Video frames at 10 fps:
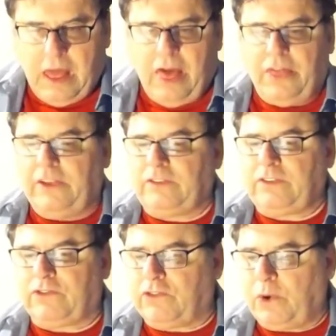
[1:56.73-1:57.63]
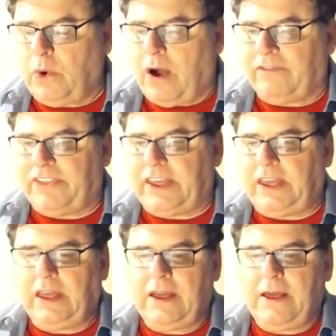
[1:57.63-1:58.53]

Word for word: This is true of the